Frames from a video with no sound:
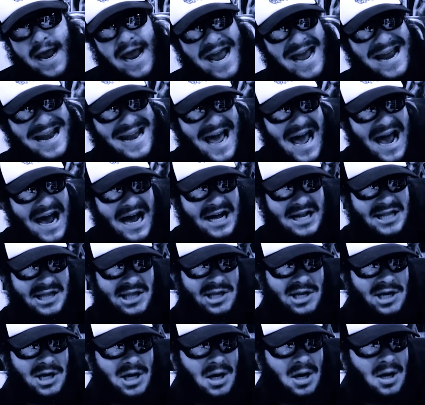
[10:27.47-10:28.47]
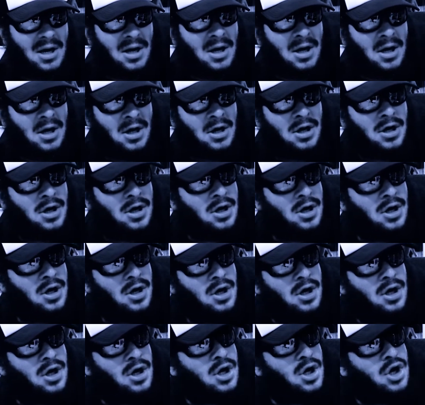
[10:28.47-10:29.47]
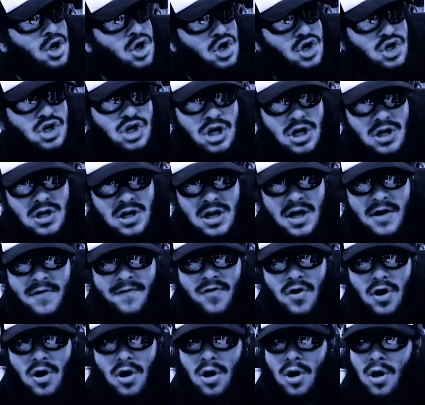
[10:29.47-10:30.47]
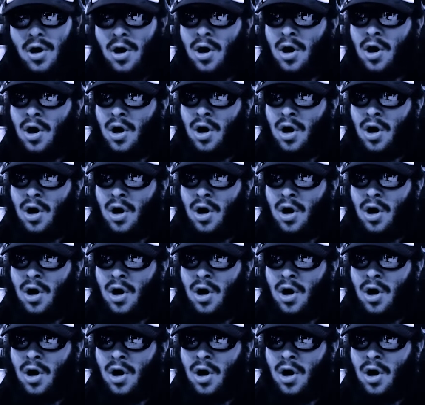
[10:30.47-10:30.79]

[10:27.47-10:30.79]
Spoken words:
And has to deliver